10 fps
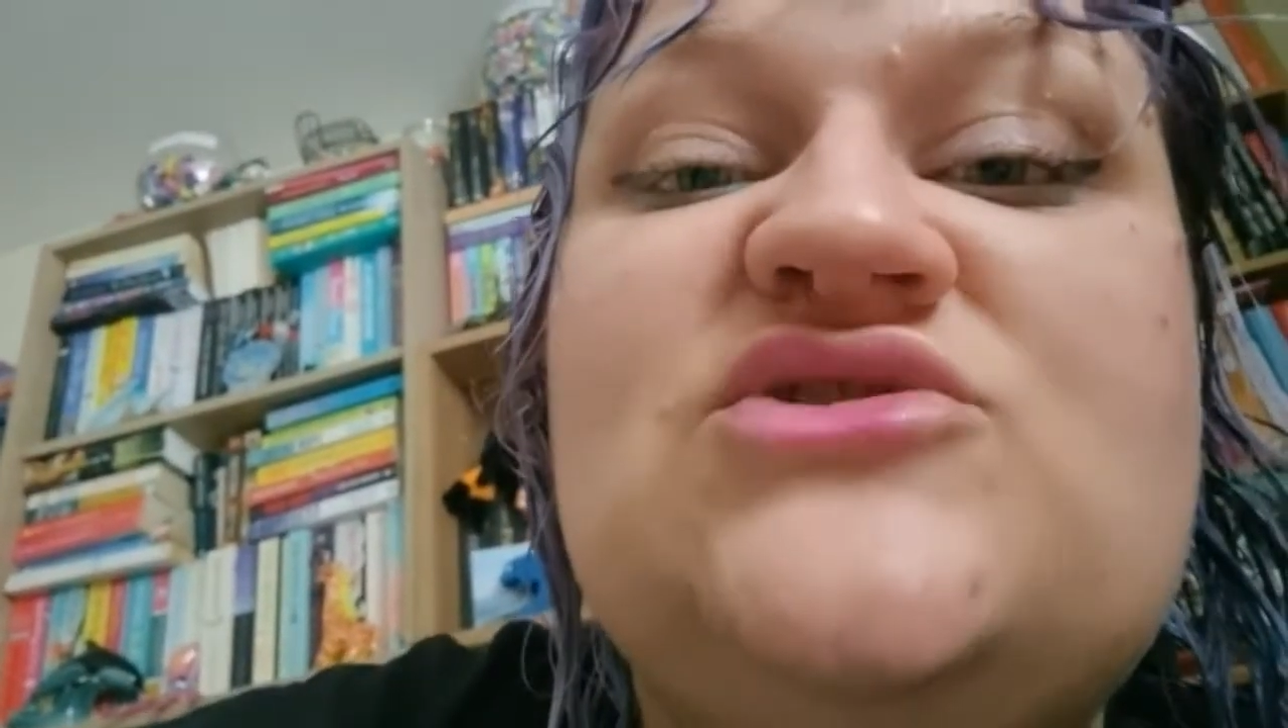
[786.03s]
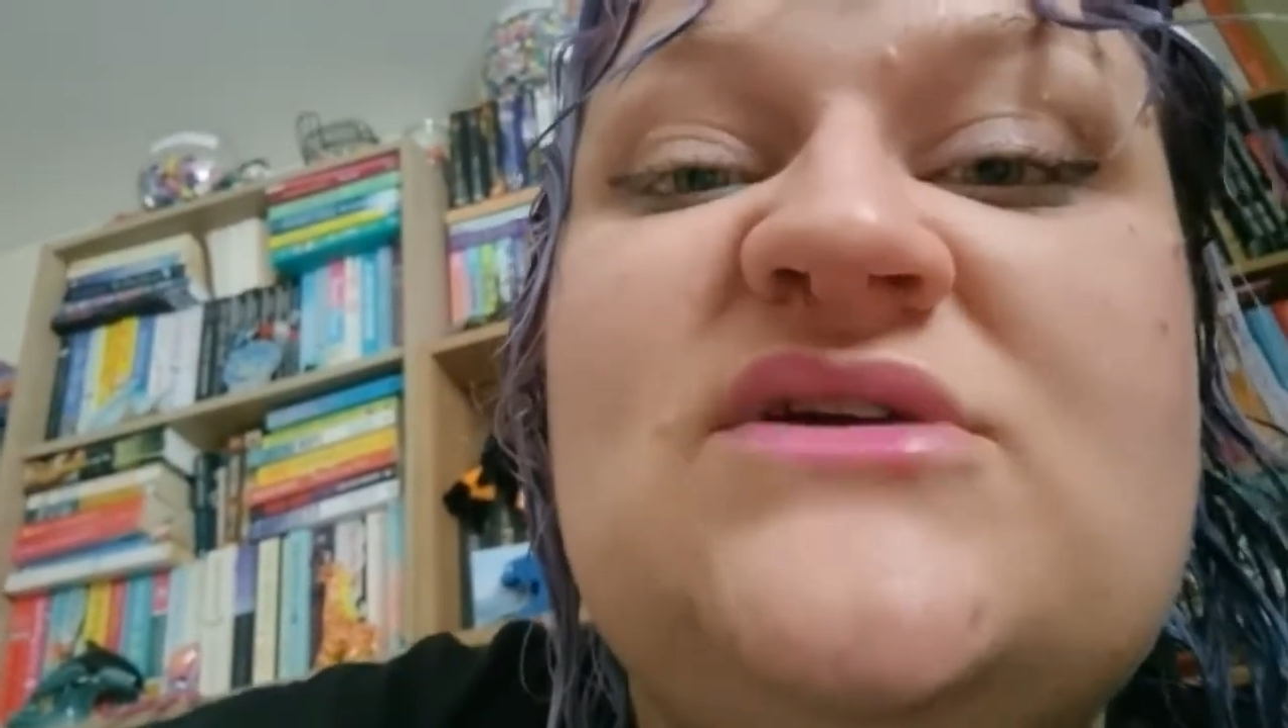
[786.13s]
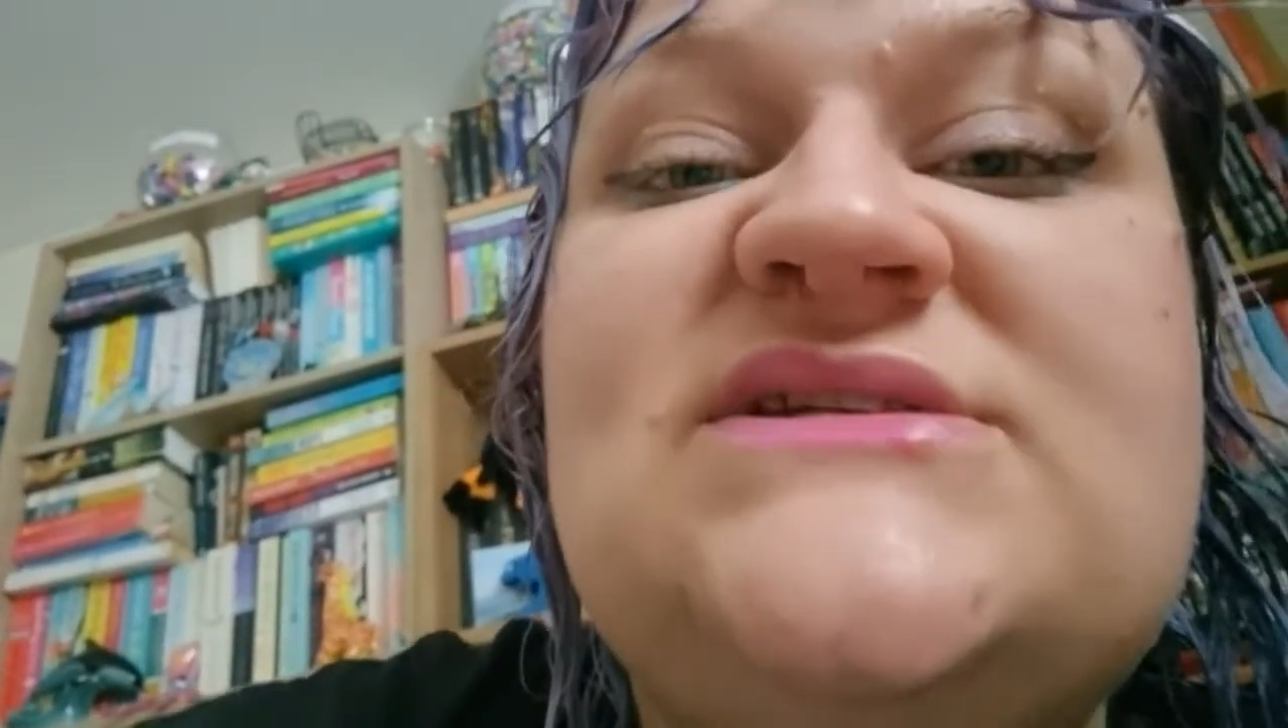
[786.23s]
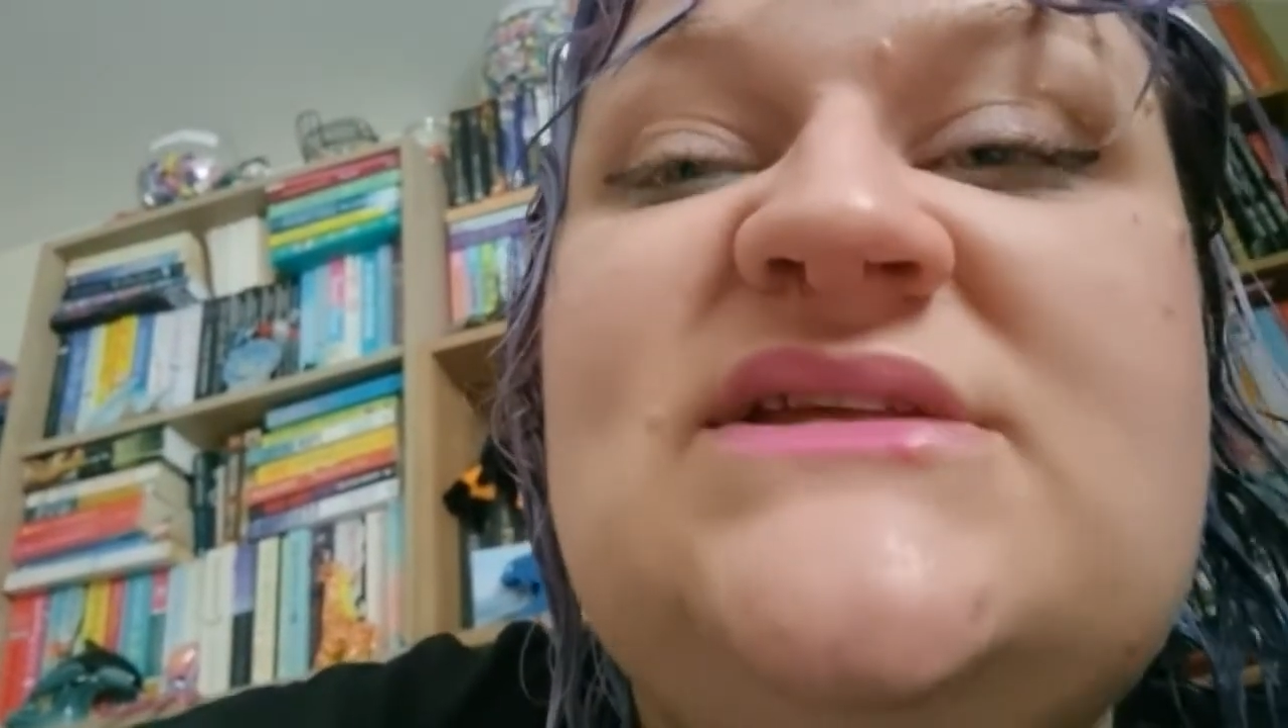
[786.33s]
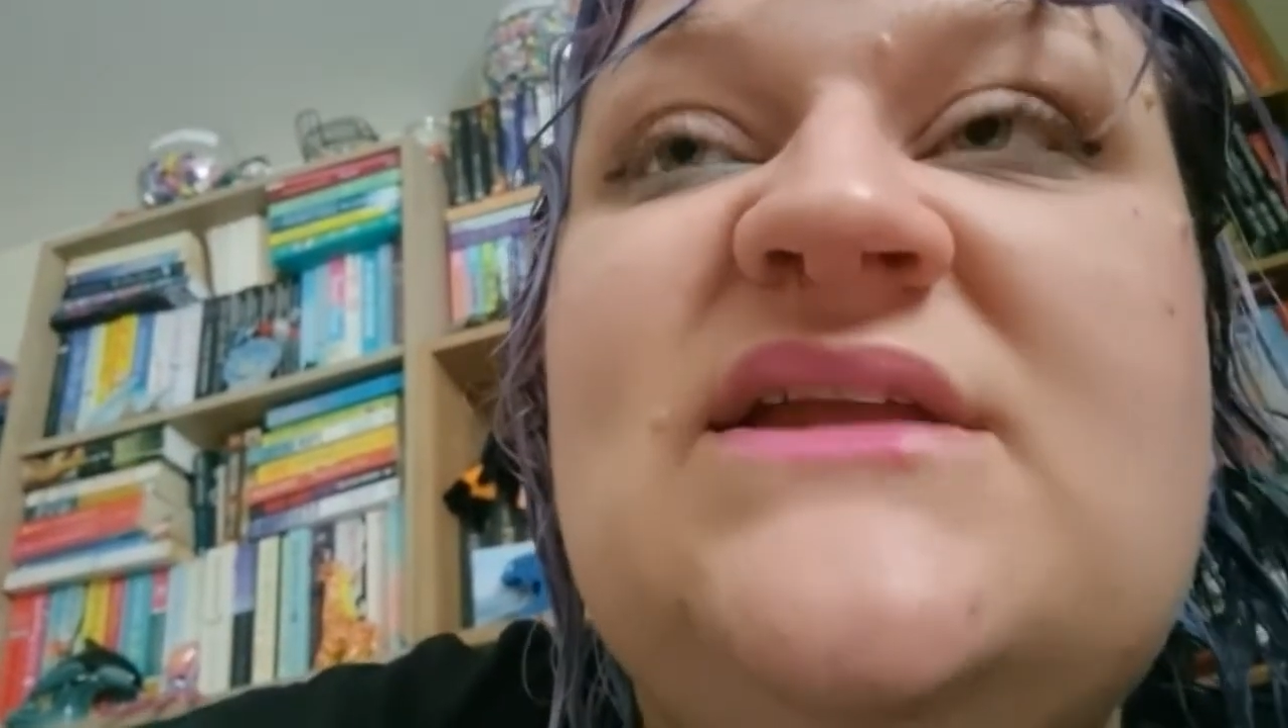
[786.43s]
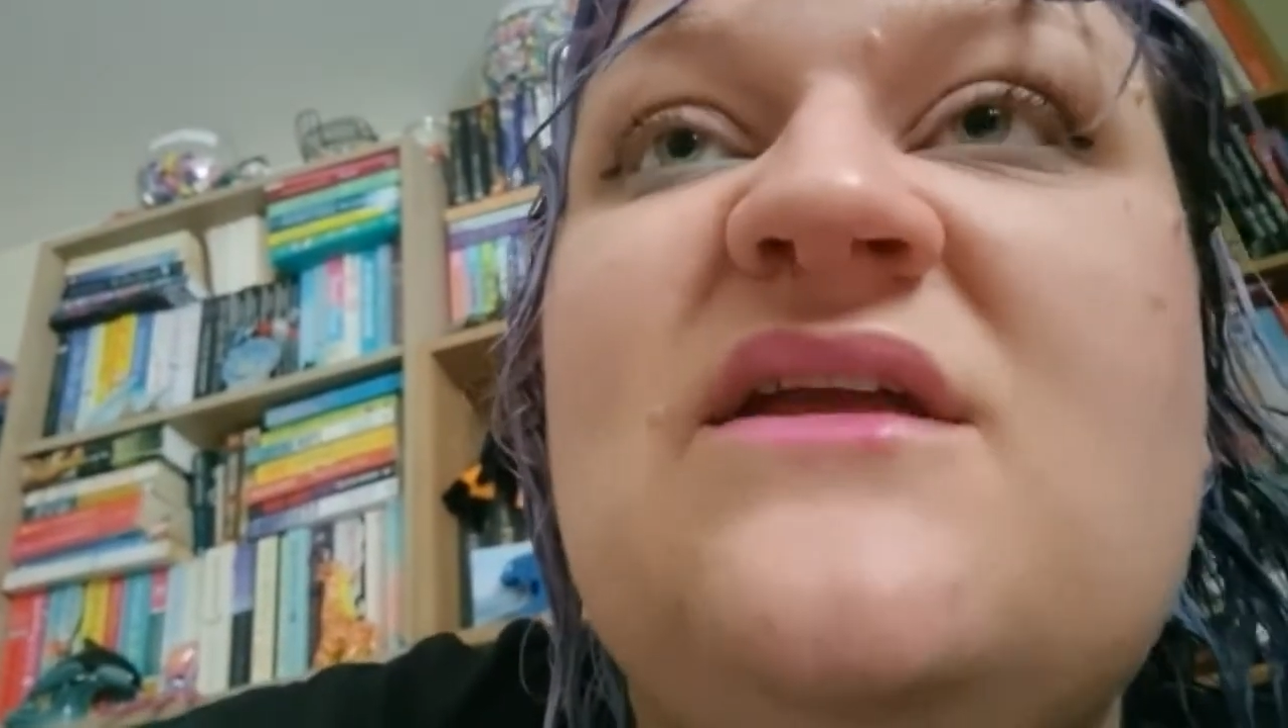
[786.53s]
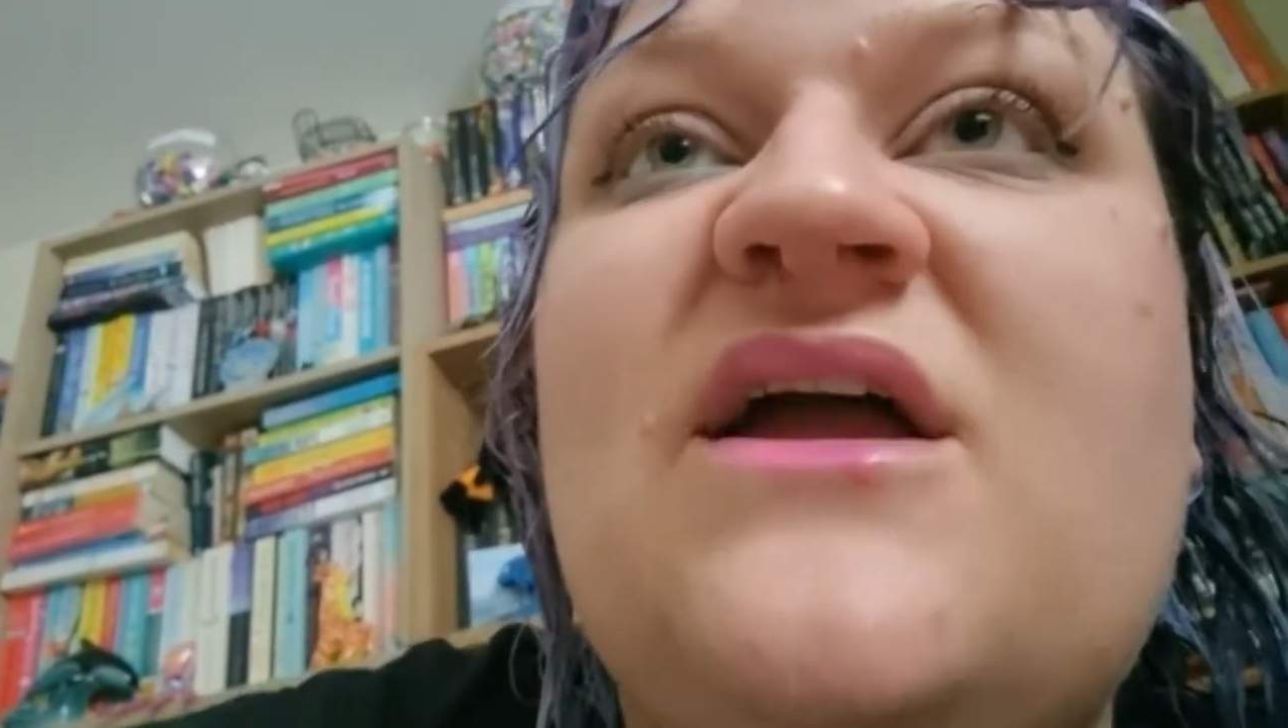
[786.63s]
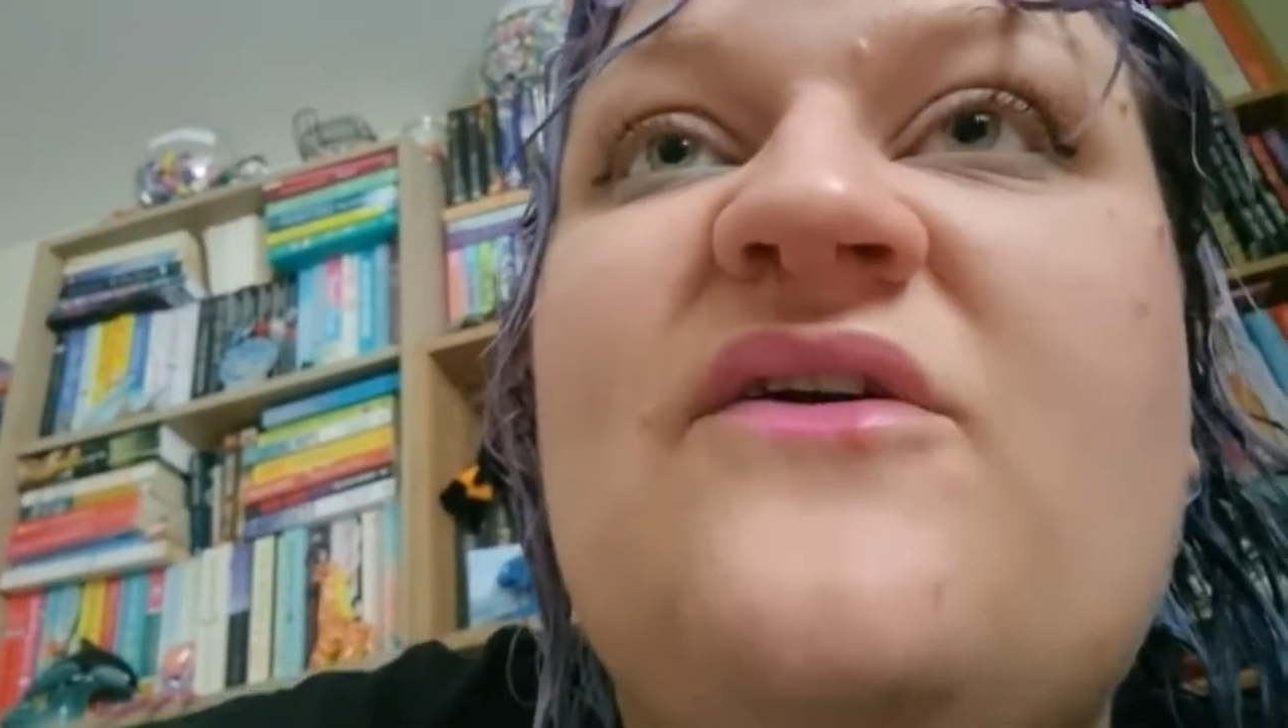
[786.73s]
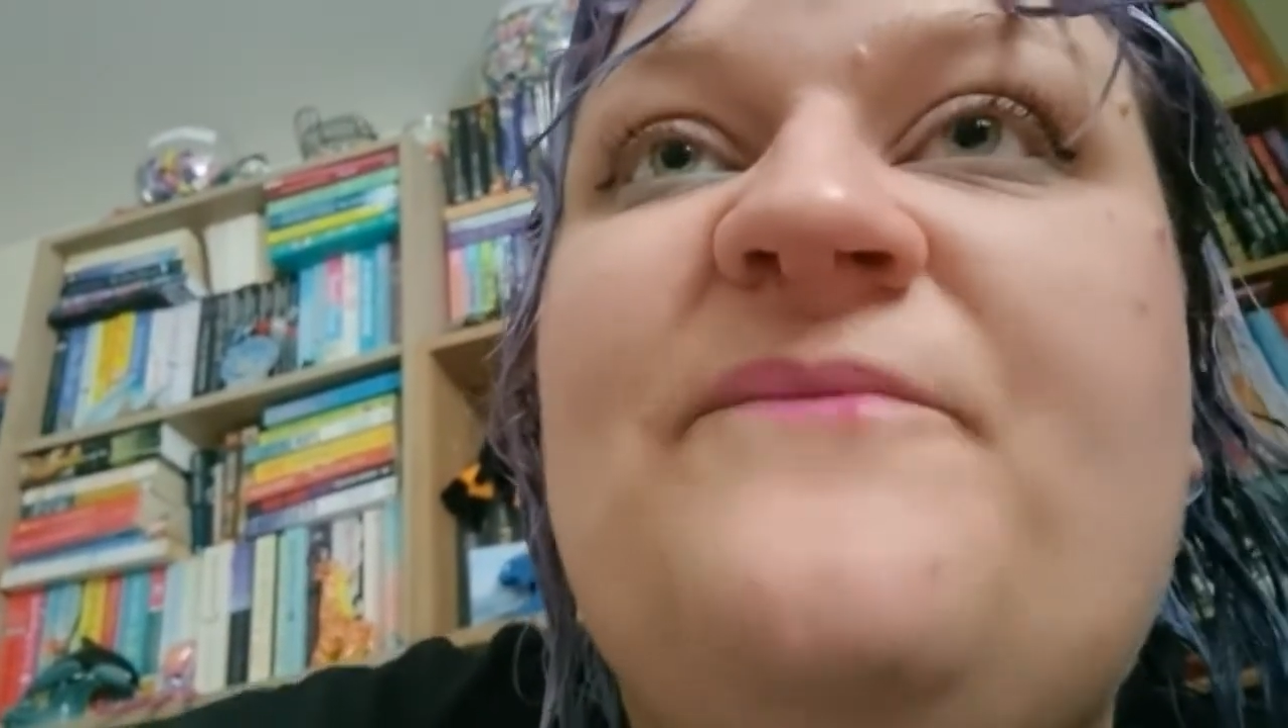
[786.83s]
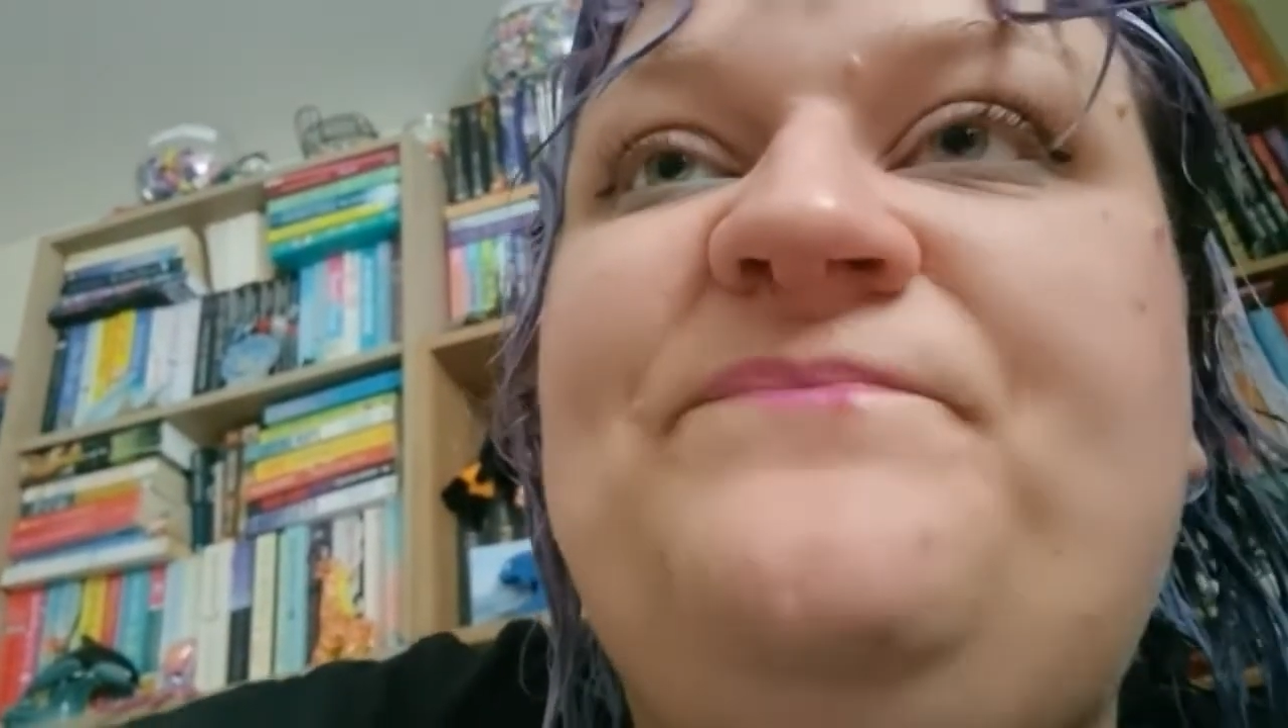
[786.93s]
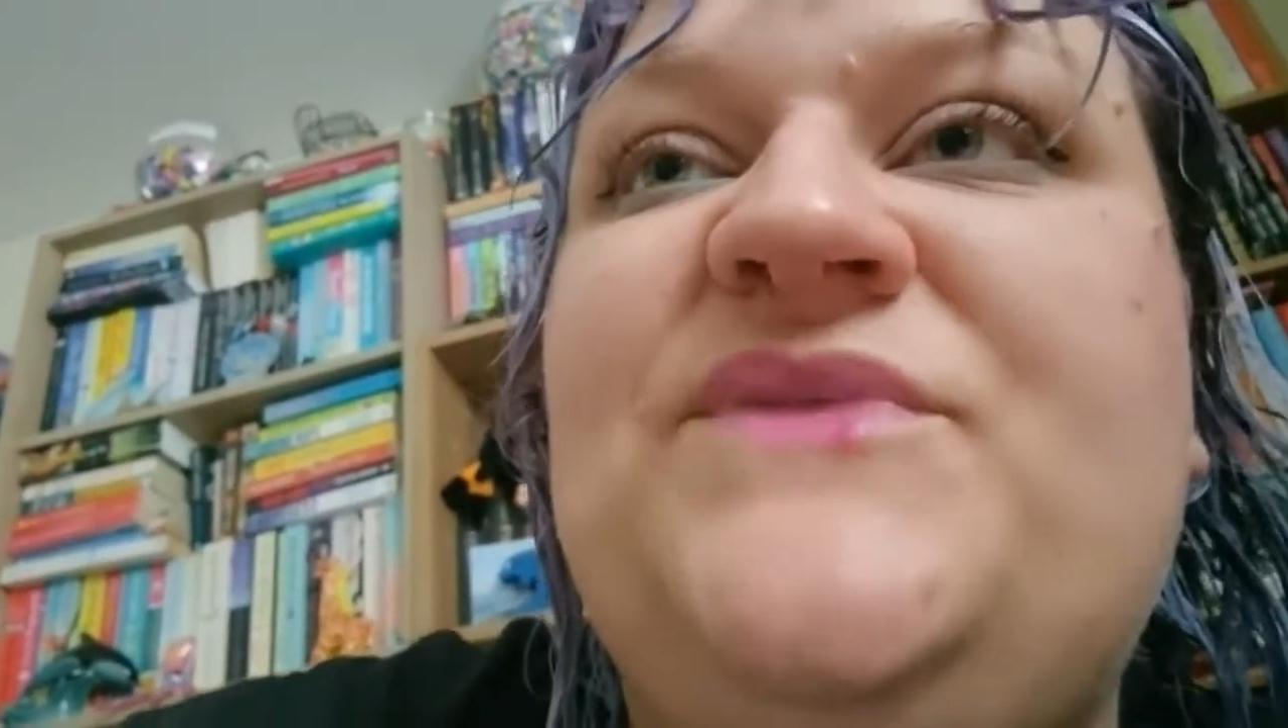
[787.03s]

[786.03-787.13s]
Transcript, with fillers: interested, like,